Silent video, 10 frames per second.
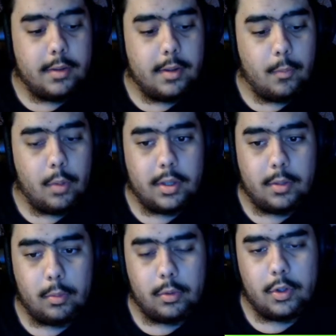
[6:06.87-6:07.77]
what
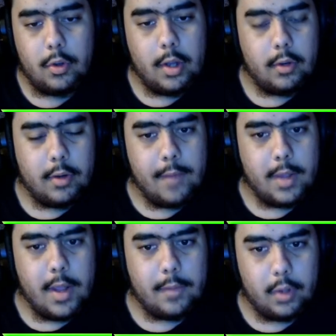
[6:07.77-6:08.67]
this will do, I don't have to
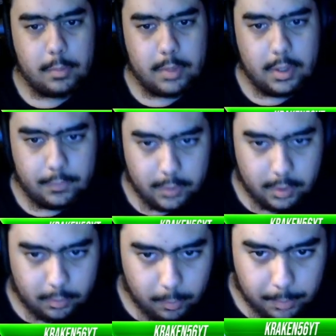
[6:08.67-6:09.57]
have the arm cannon for
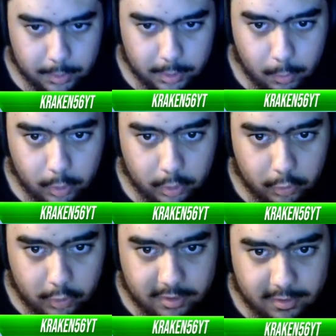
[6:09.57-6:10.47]
this one, but it will
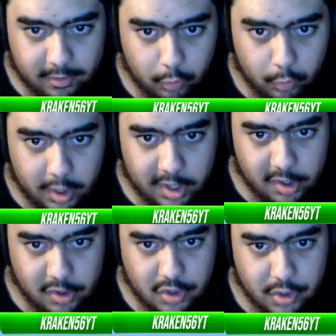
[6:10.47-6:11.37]
increase its
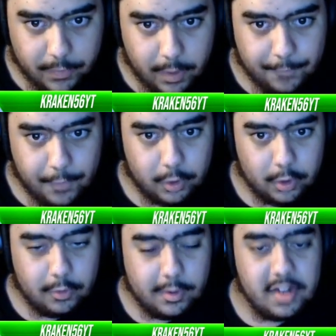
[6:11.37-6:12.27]
range of how far it
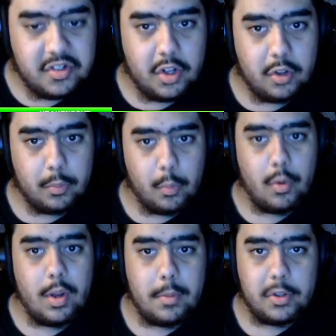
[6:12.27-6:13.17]
goes. It actually goes
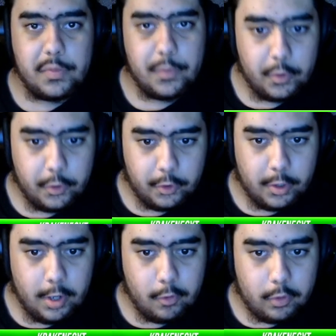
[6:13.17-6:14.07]
way much further
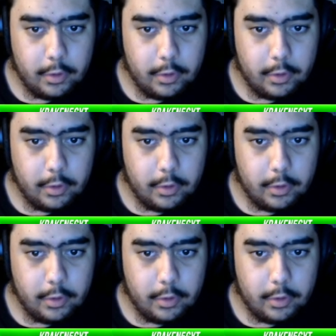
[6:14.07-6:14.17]
now.